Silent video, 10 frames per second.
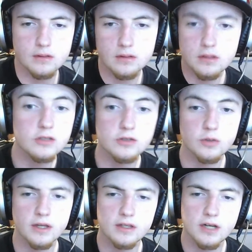So
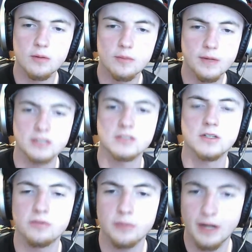where did the Diamondbacks go
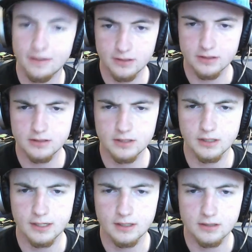from after this
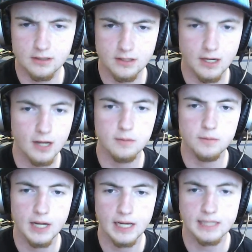series? The
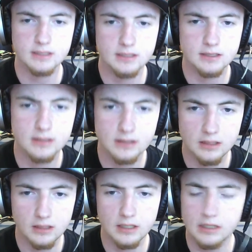Diamondbacks
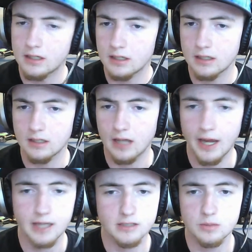hitting
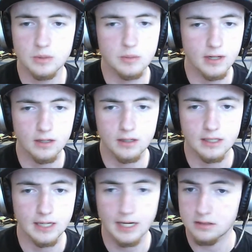has to be better.
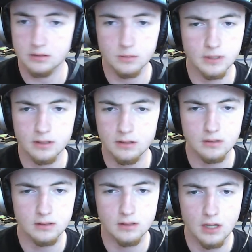It has to be.
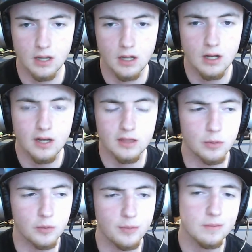The
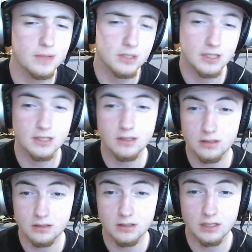bullpen pitching in this
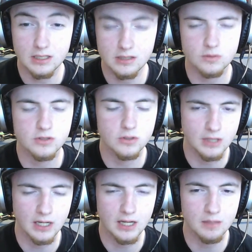series was
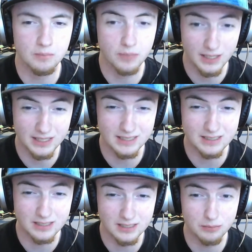okay, but